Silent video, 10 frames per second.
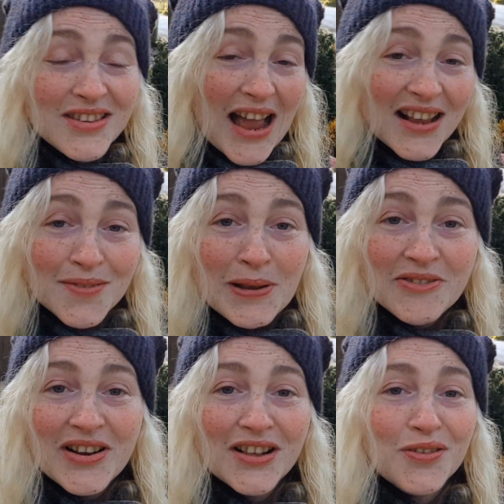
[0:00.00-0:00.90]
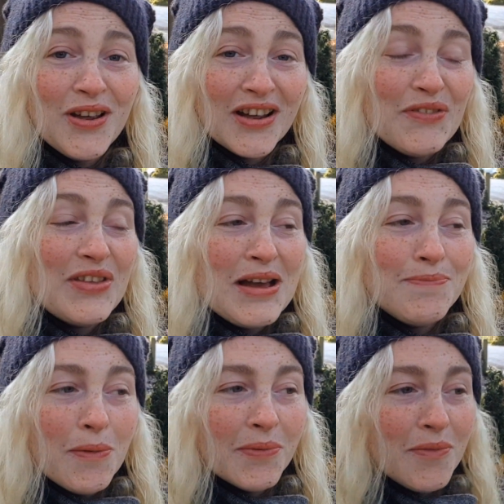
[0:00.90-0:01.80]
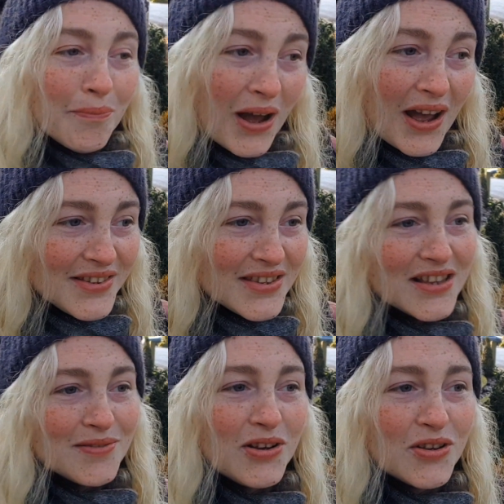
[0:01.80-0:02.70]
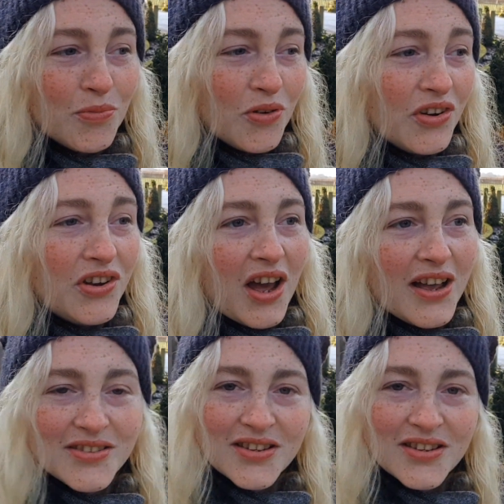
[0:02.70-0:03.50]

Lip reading: has a better ring to it, I'll give you that. Pumpkin pie sounds much more nice.